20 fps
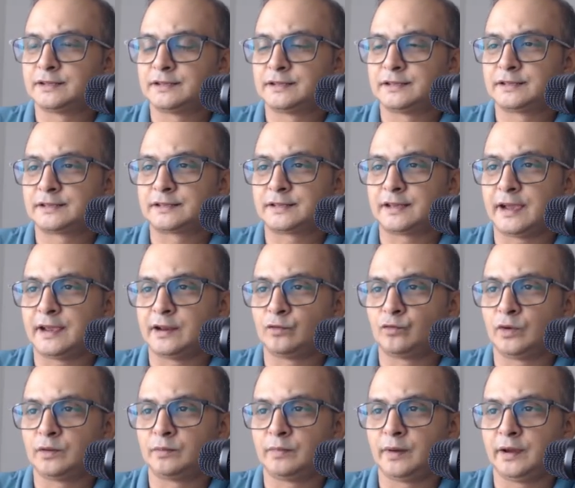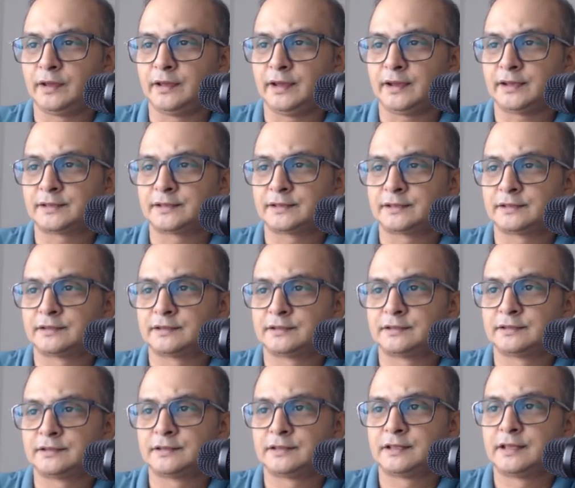sine 1 by x
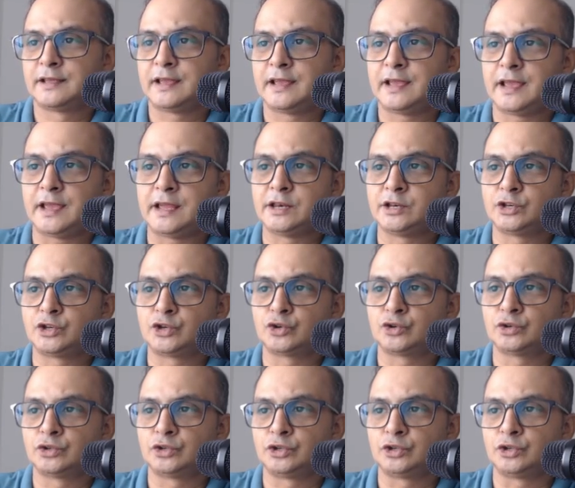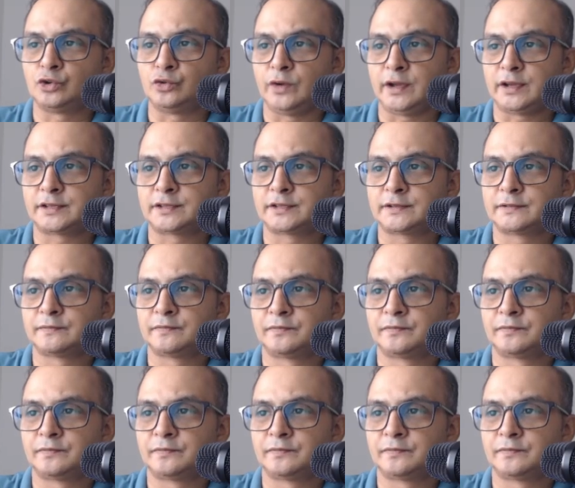into 2x.